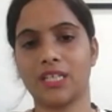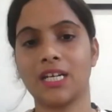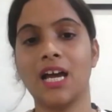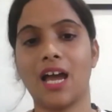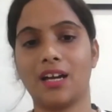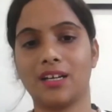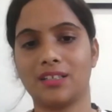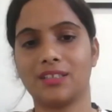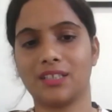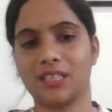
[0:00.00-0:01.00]
need to change
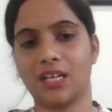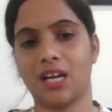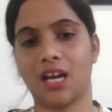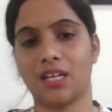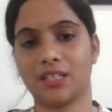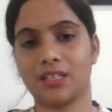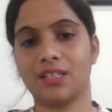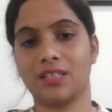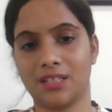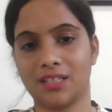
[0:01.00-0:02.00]
also that
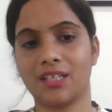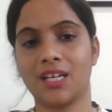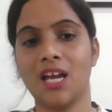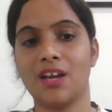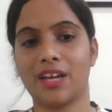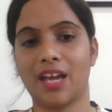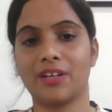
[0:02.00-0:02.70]
culture. Yeah.